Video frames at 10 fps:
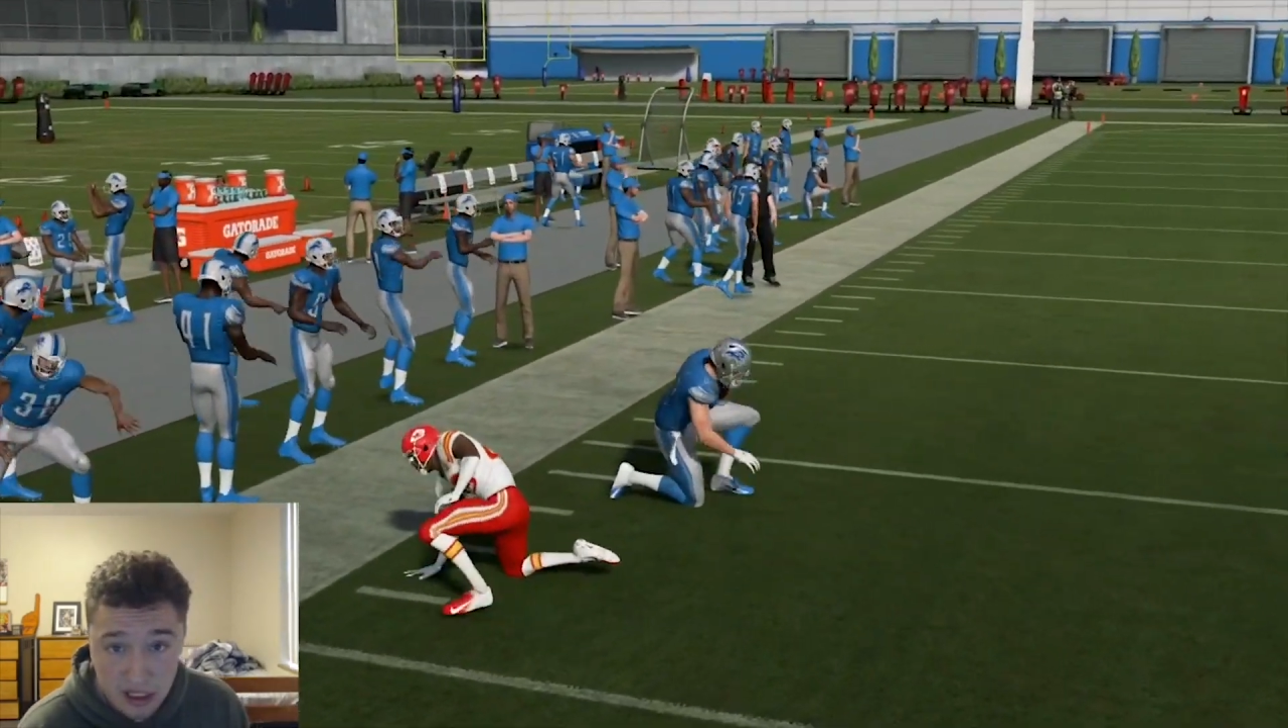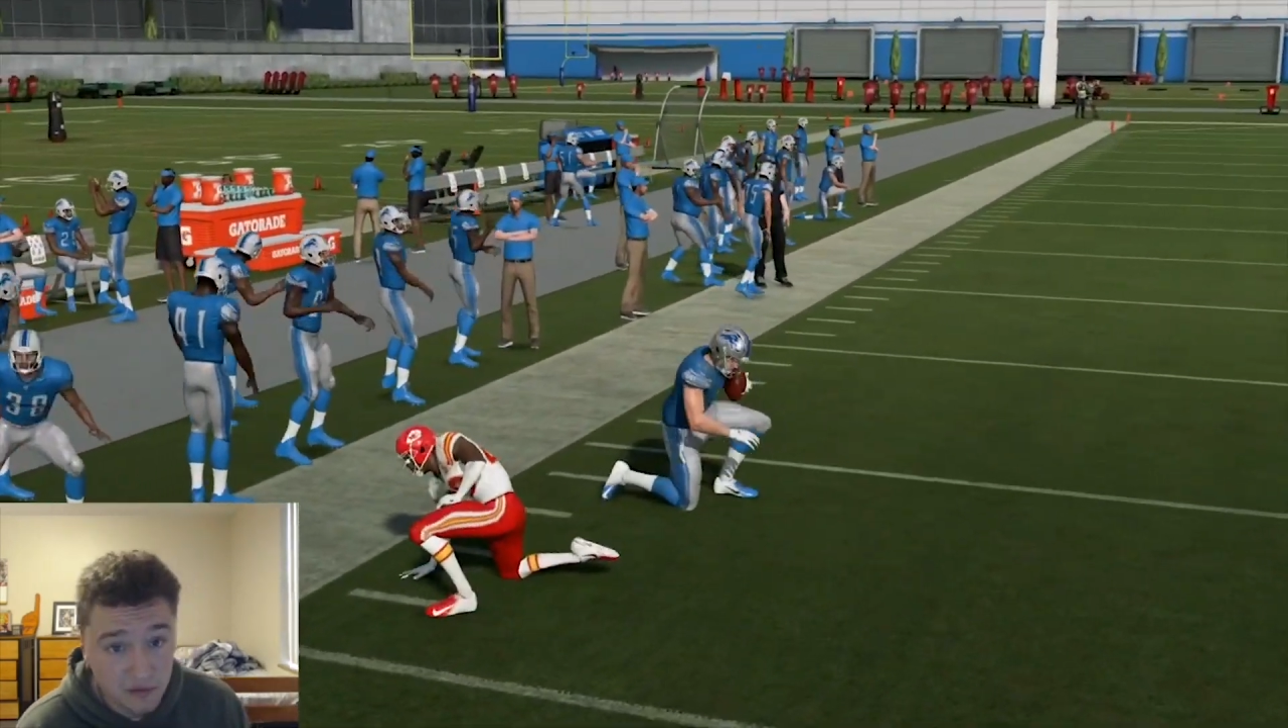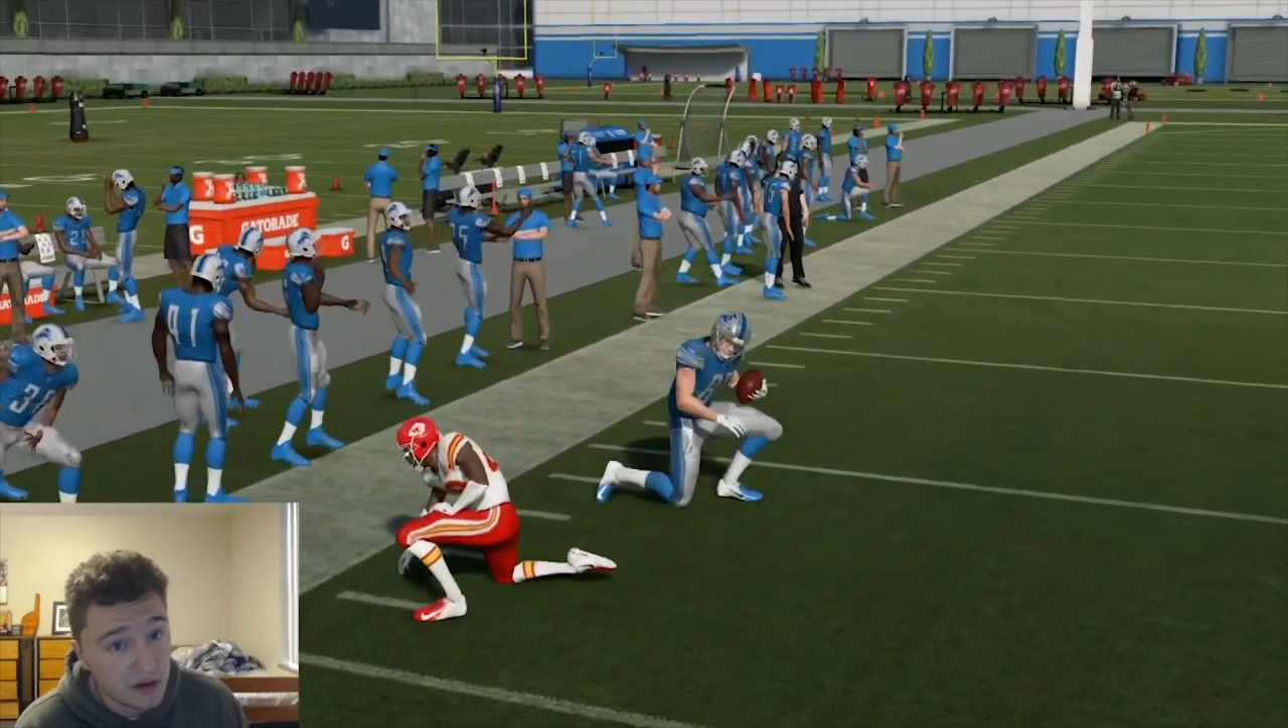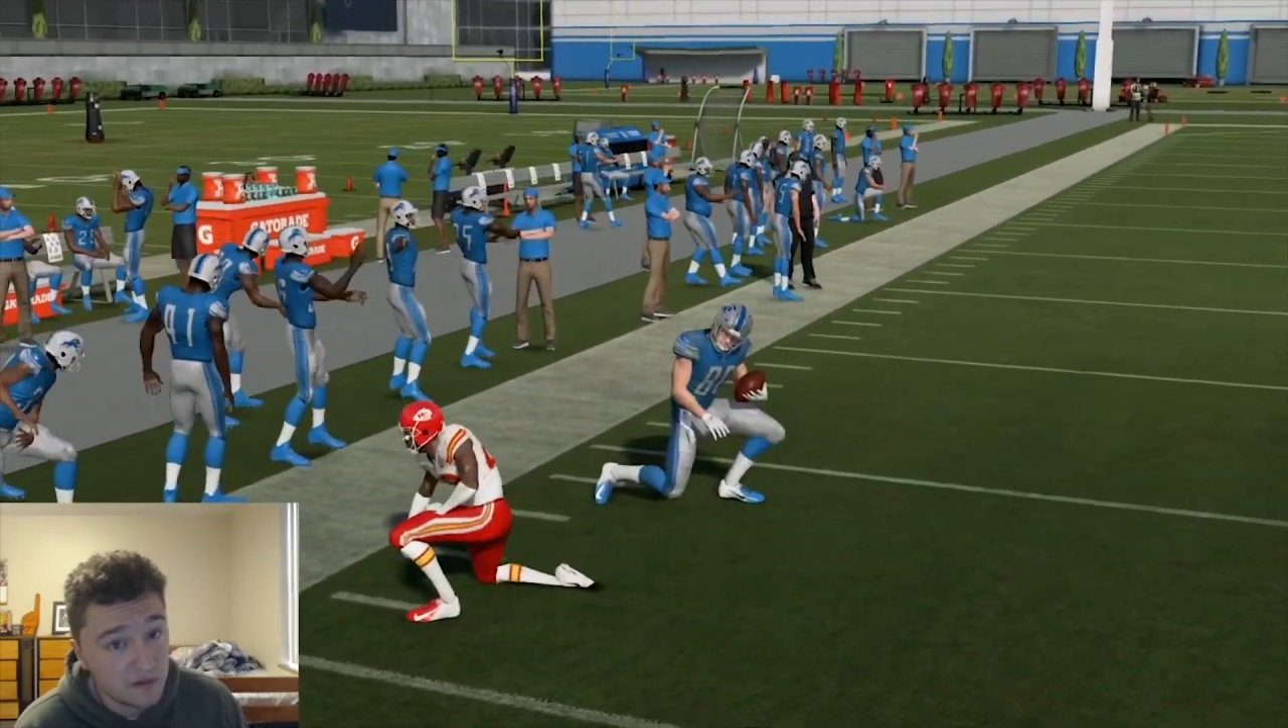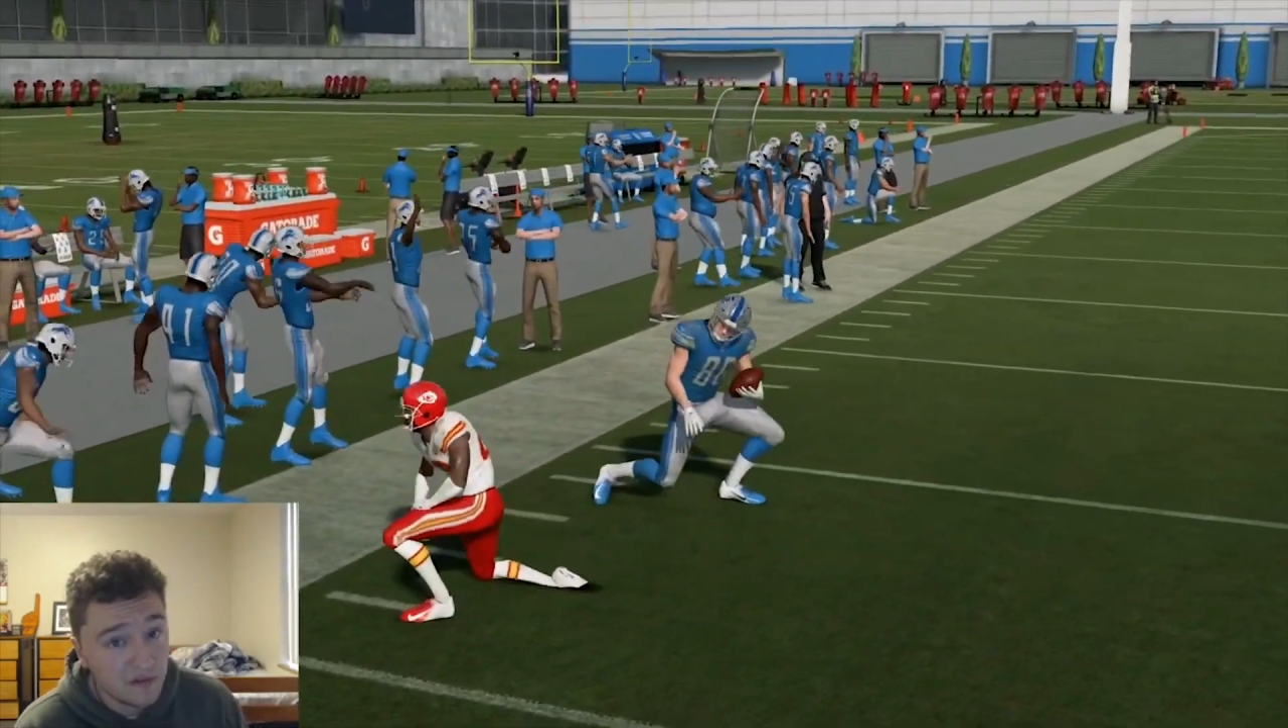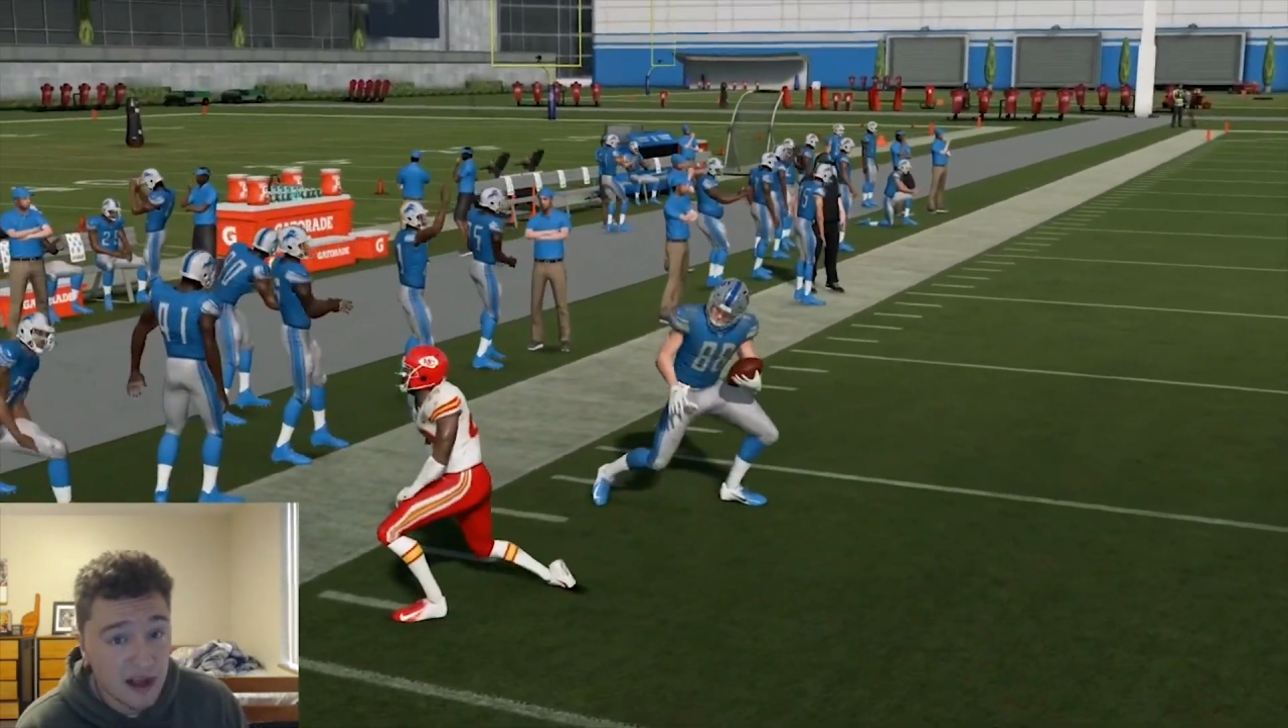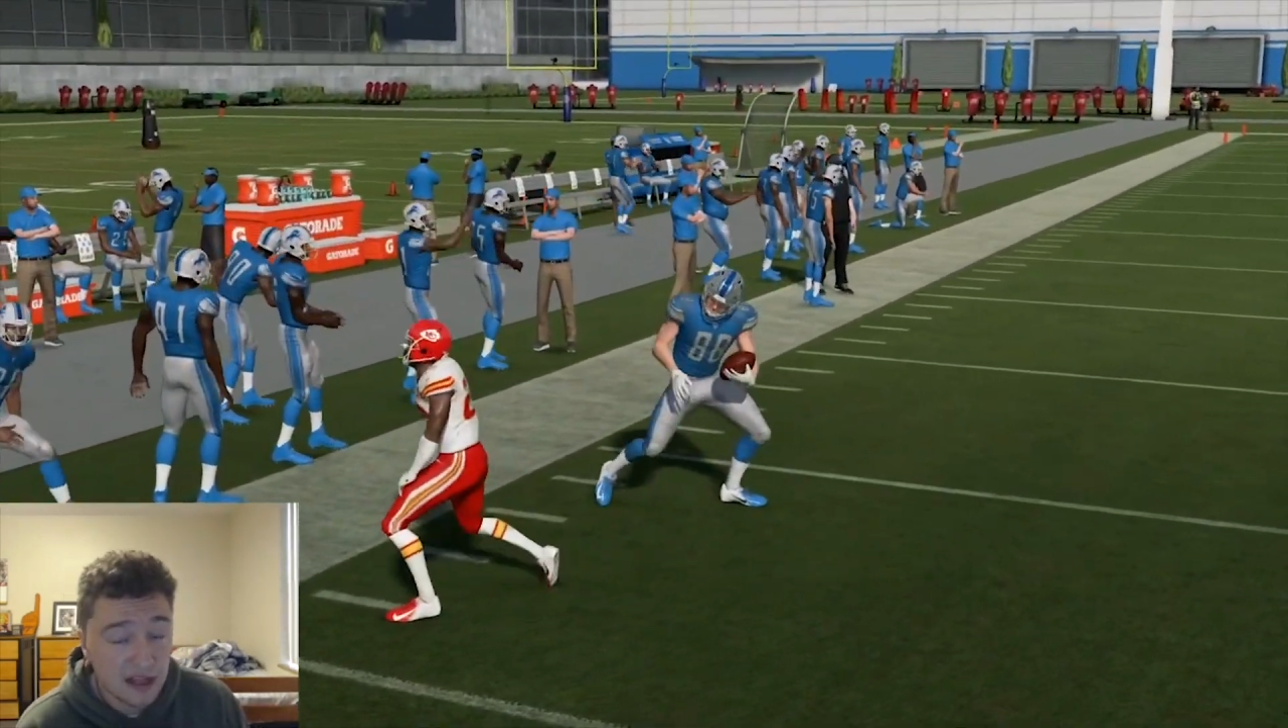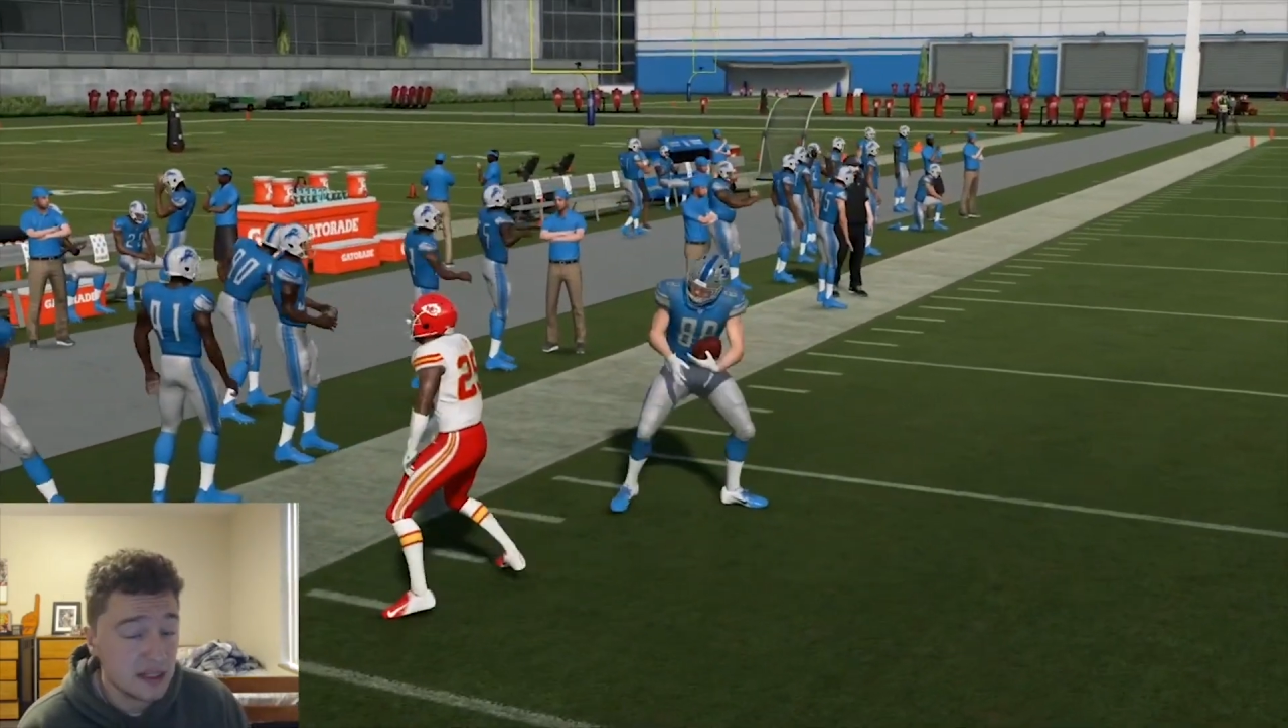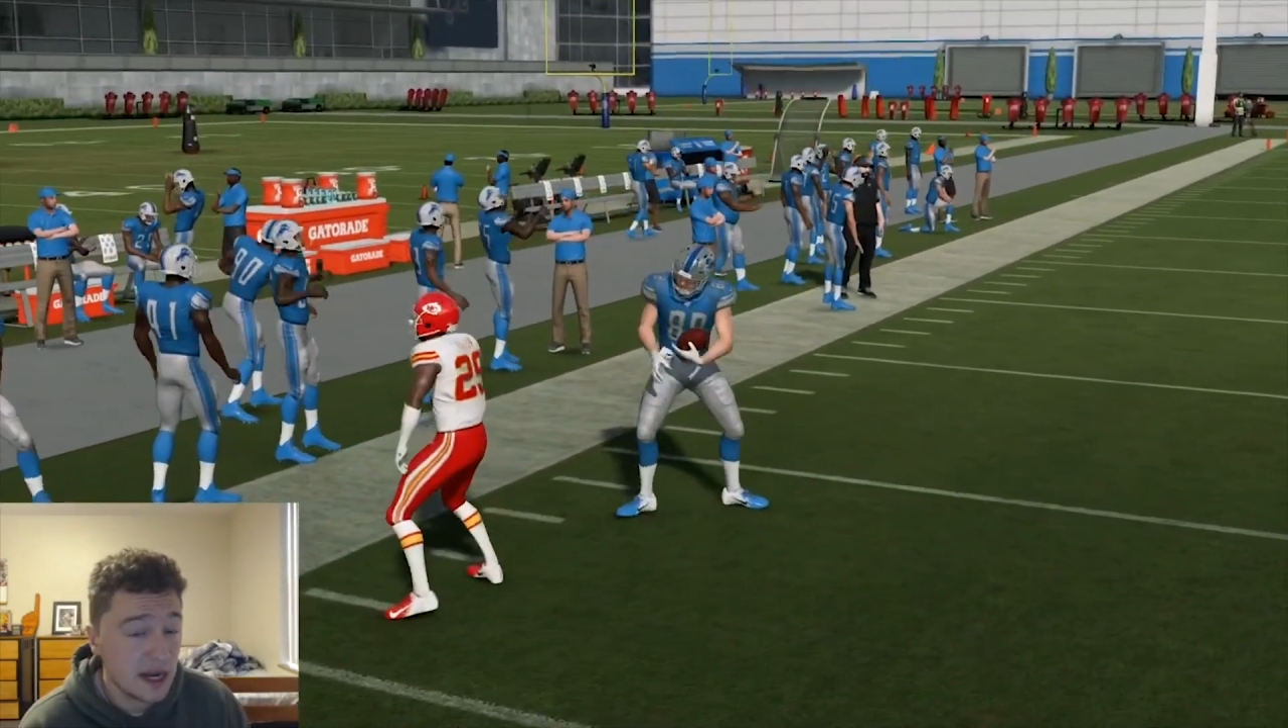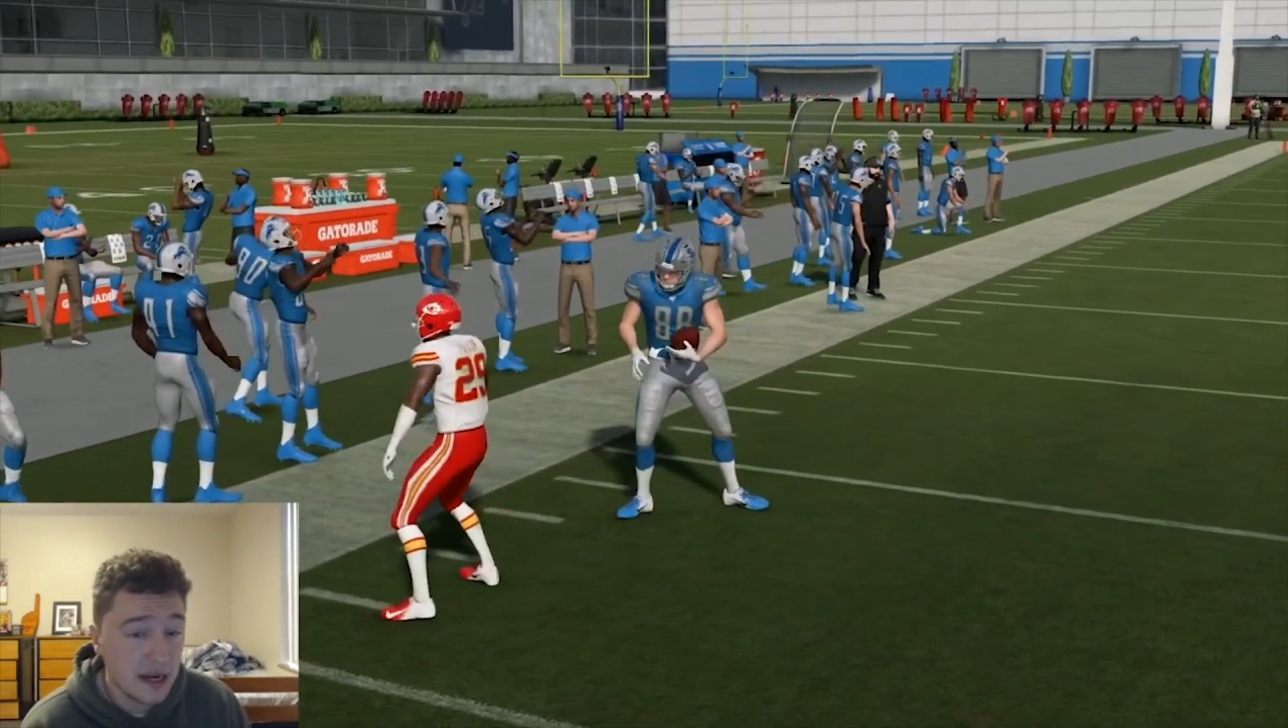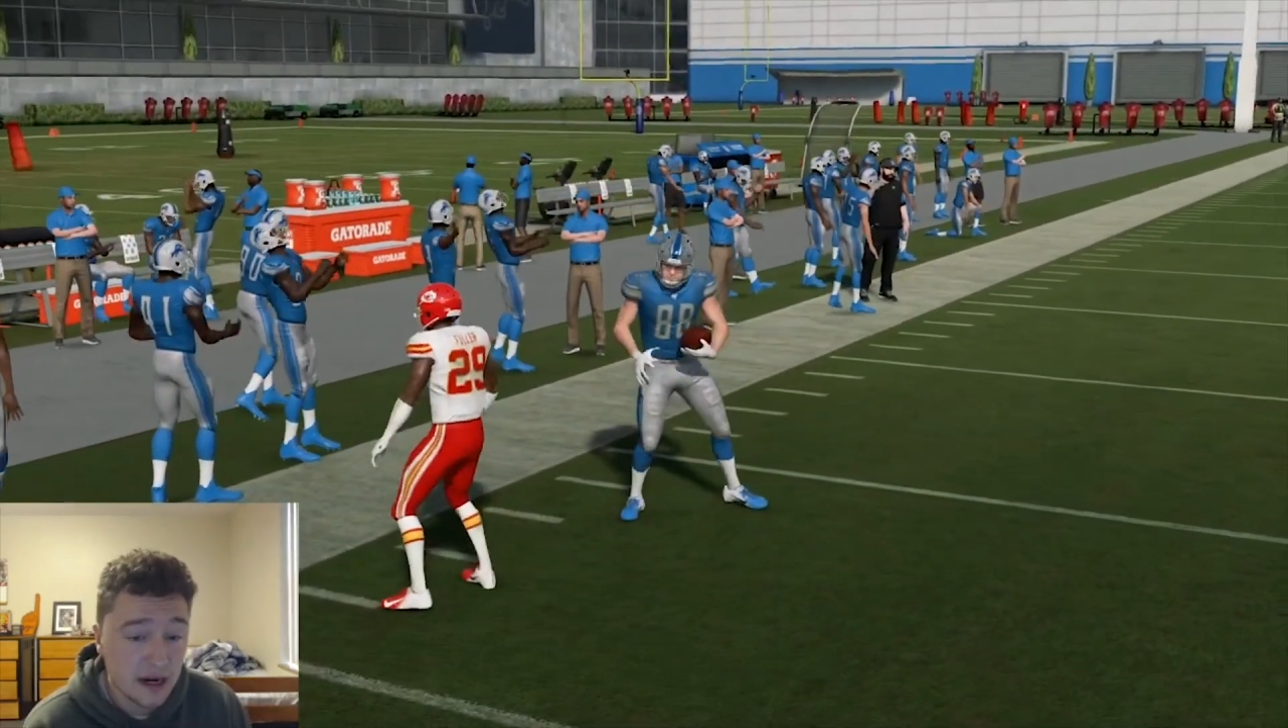If you have a fast tight